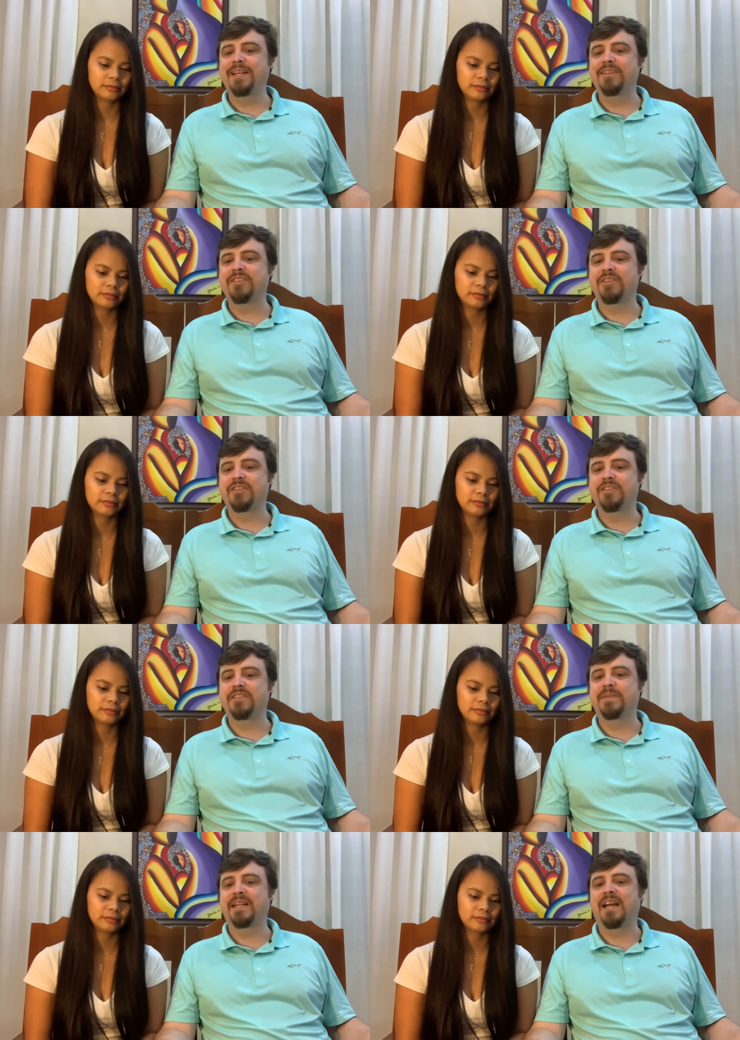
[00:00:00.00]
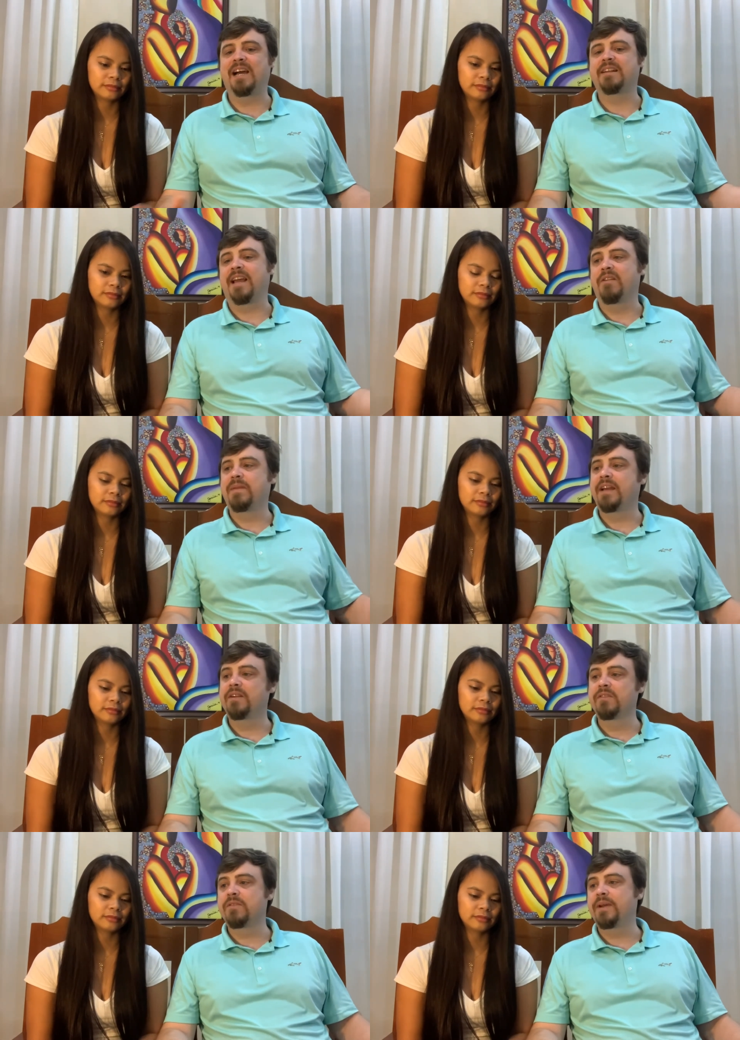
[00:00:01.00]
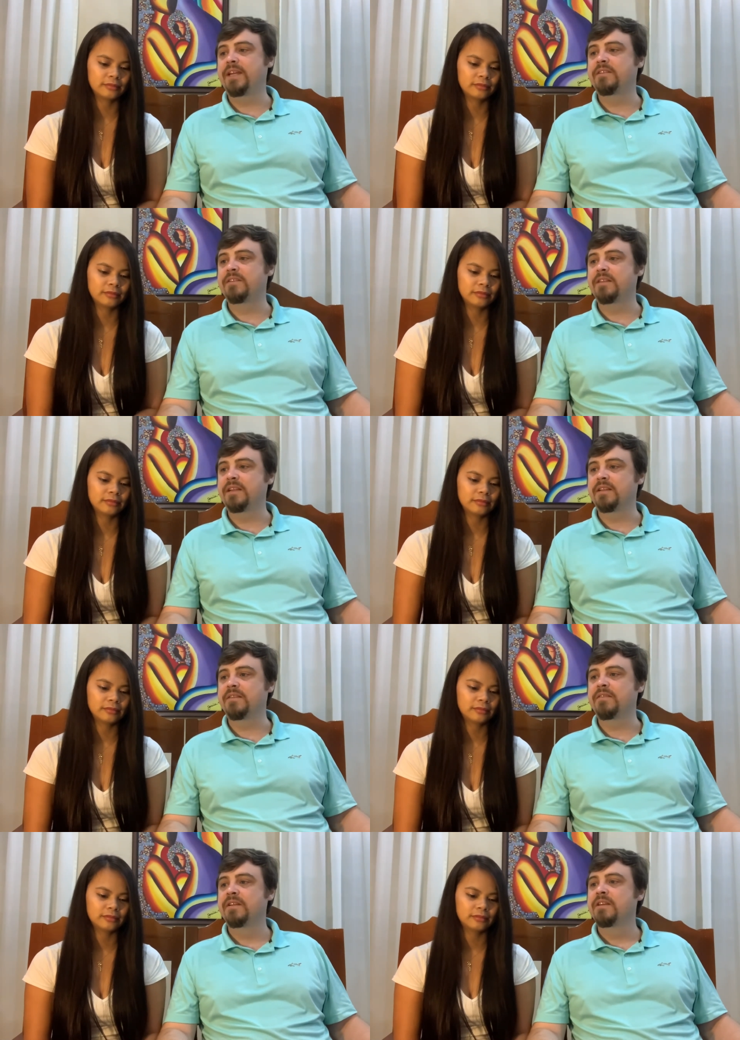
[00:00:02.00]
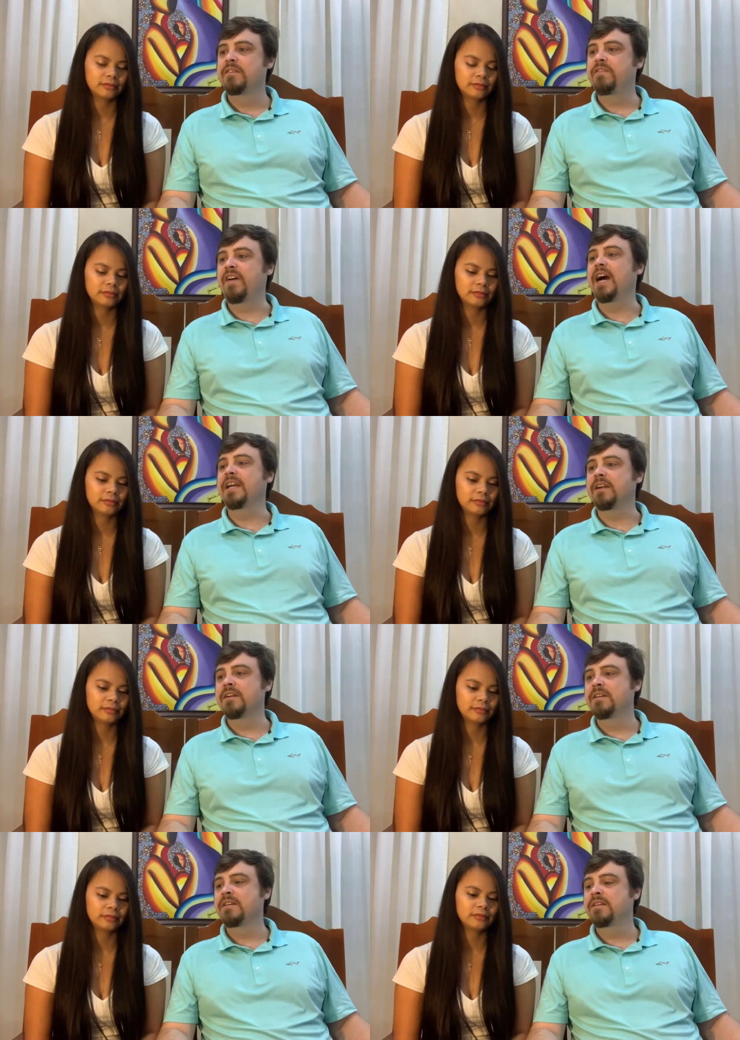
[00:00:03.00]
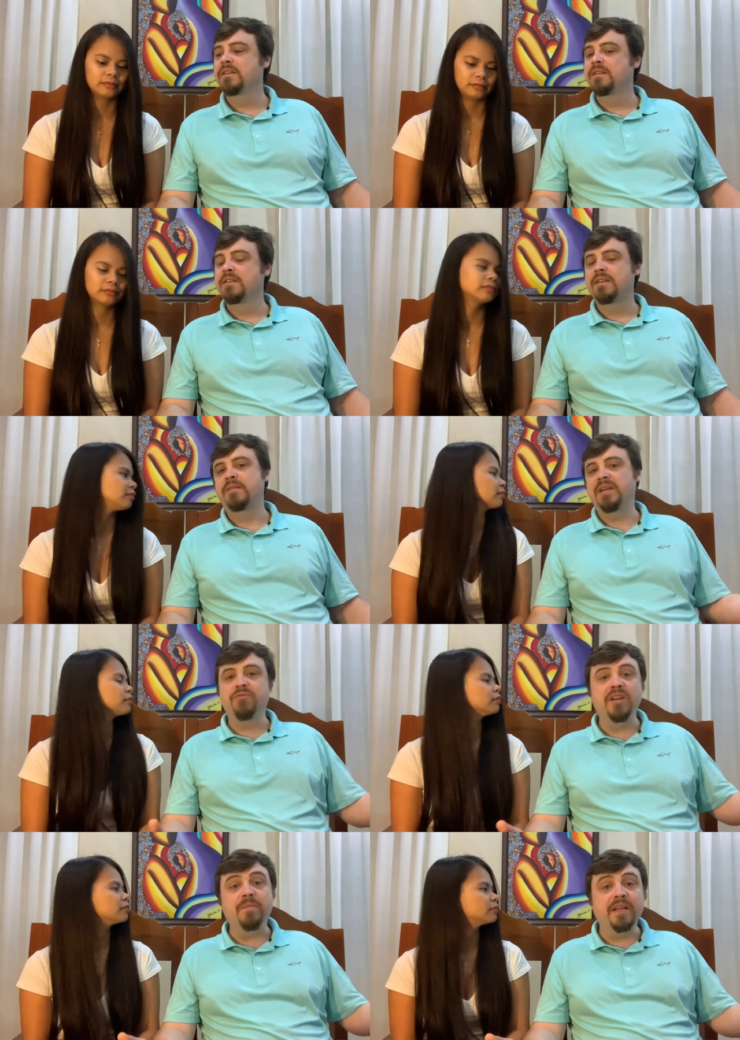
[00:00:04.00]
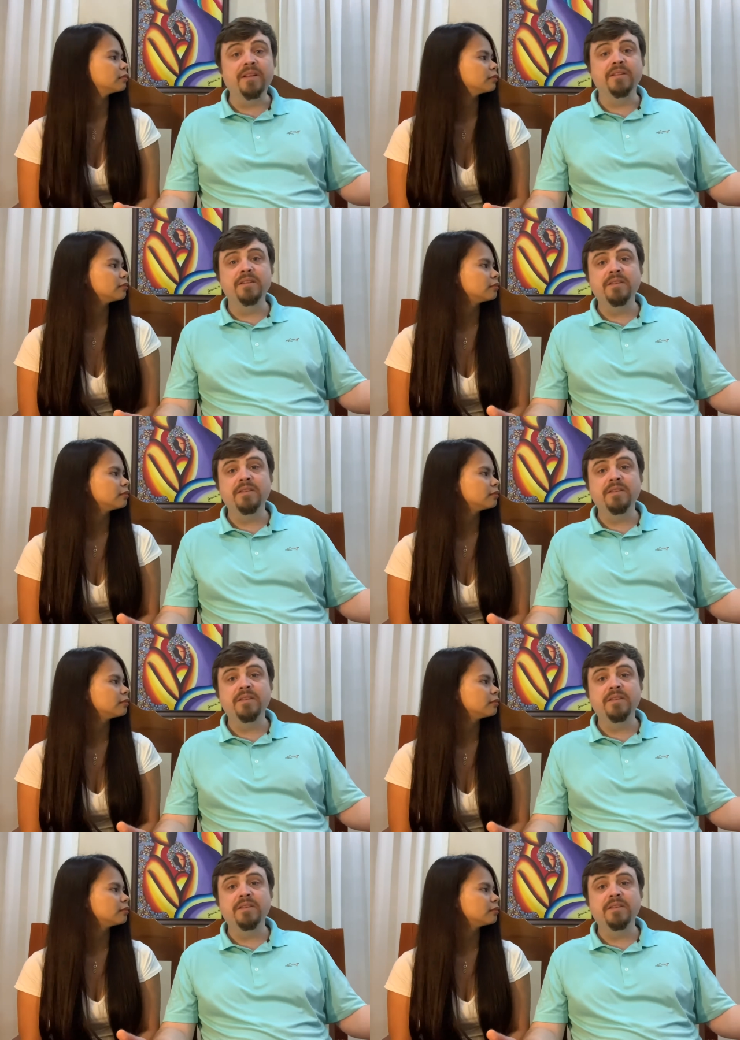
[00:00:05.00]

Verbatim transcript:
Speaker 1: of the churches have been knocked down by earthquakes and fire, and been rebuilt.